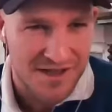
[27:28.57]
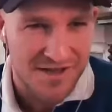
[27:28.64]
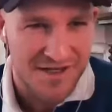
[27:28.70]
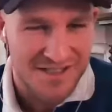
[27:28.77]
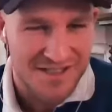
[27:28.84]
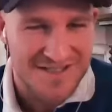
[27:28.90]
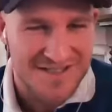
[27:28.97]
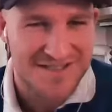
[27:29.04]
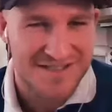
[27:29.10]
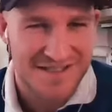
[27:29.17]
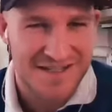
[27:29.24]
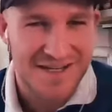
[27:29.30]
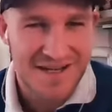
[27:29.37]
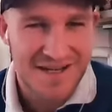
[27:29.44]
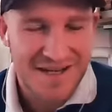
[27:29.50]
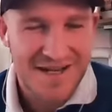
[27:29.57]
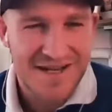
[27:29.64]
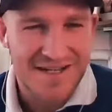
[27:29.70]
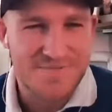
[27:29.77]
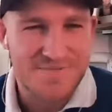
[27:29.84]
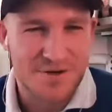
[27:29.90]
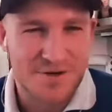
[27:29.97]
Like it's
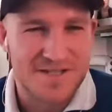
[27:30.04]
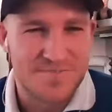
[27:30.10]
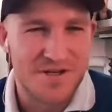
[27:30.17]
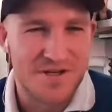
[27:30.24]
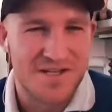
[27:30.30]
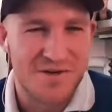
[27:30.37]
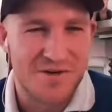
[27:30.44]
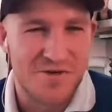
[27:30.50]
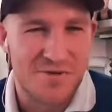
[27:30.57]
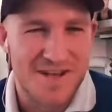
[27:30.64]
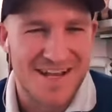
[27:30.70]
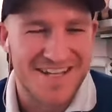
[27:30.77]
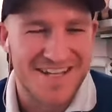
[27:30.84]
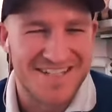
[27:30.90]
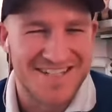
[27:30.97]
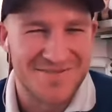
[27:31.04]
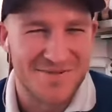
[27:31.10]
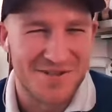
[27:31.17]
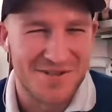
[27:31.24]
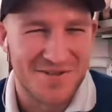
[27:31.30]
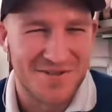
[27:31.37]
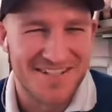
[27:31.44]
pretty cool. But yeah, geez, it'd
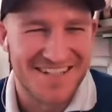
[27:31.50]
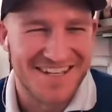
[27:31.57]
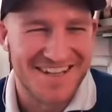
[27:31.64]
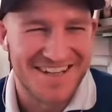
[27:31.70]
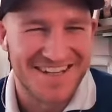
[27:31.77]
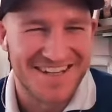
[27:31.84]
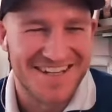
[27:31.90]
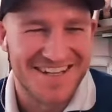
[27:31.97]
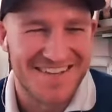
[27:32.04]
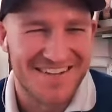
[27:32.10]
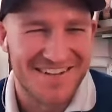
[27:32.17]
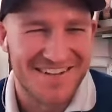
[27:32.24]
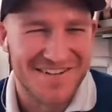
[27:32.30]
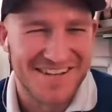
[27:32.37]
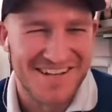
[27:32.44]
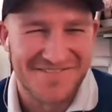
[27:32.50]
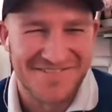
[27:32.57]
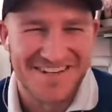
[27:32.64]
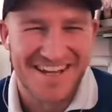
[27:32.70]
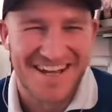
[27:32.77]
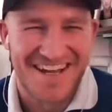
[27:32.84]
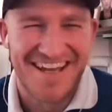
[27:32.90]
be good to get the lid on there,
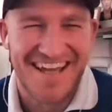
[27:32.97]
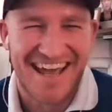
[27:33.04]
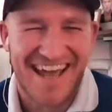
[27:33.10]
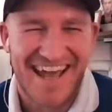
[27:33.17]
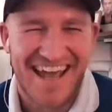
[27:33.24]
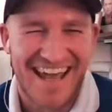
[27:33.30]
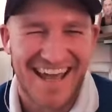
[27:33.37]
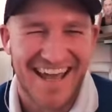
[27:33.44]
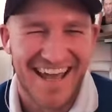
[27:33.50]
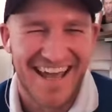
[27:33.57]
wouldn't it?